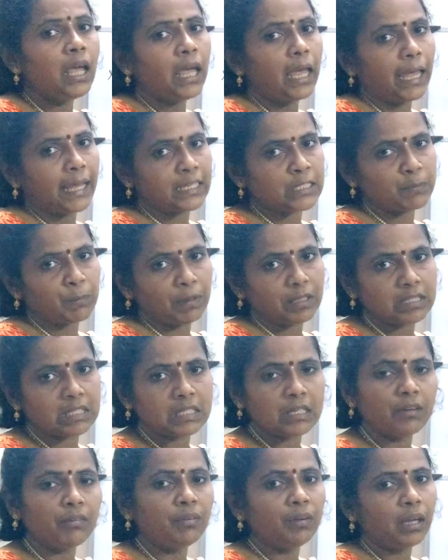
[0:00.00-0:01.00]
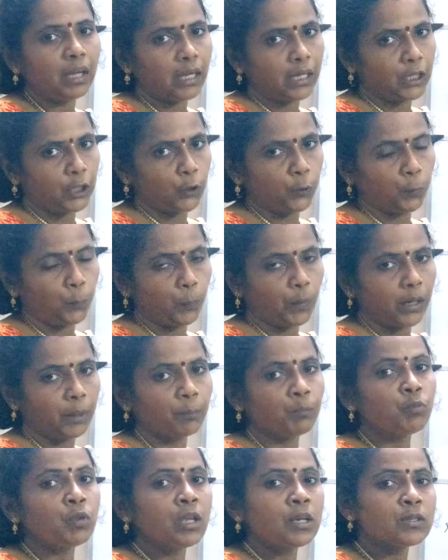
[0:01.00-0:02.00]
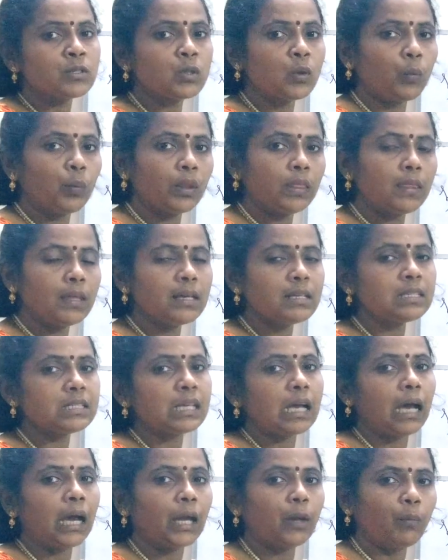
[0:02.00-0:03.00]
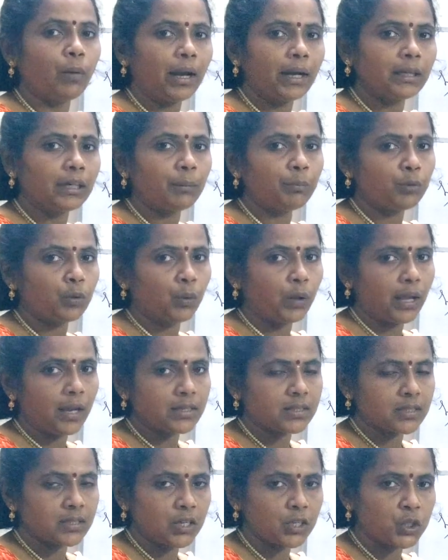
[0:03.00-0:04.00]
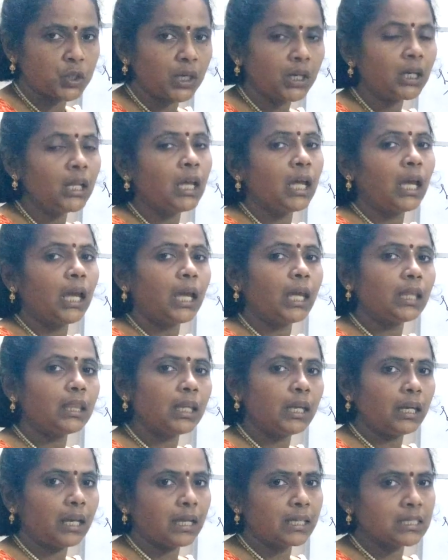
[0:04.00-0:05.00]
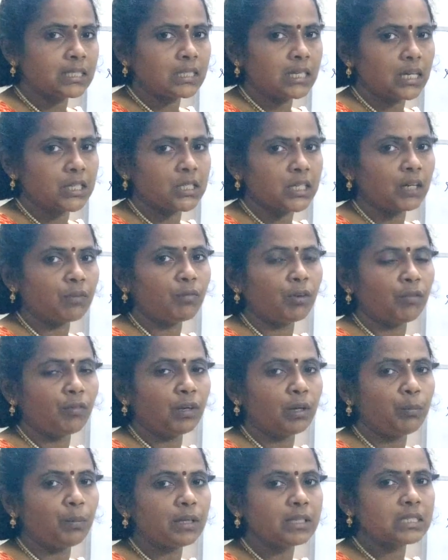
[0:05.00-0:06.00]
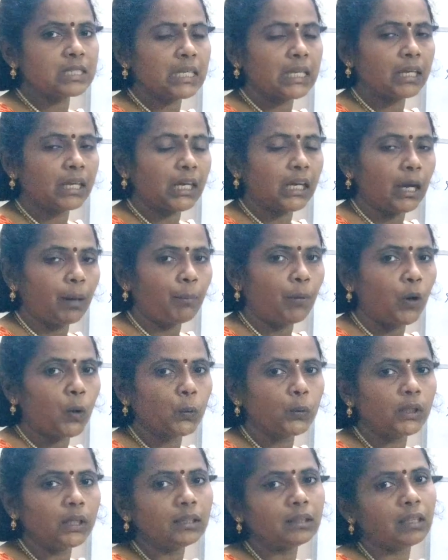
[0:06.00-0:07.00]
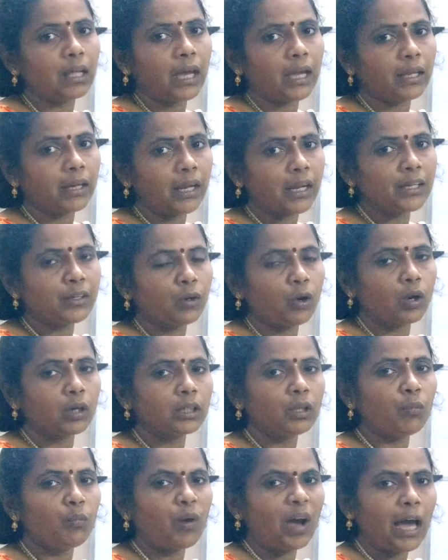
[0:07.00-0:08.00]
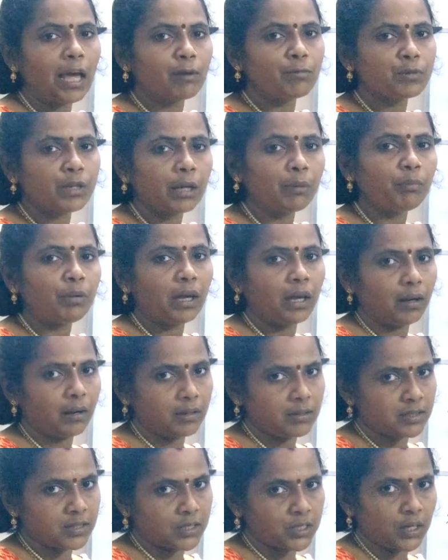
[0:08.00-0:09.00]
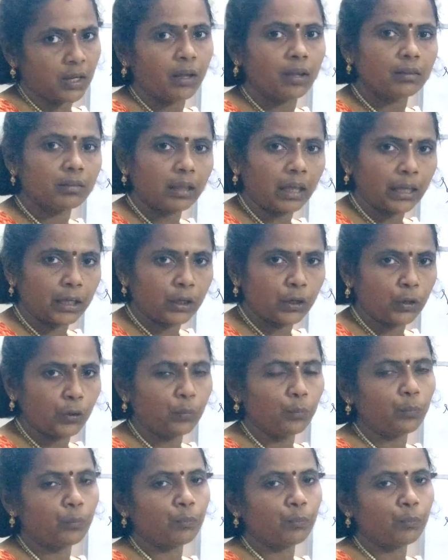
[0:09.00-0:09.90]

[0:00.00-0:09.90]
expensive equipment. So, with this I wind up today's session. In the next session we will be seeing about the thyroid or the valve type arrestor. Thank you.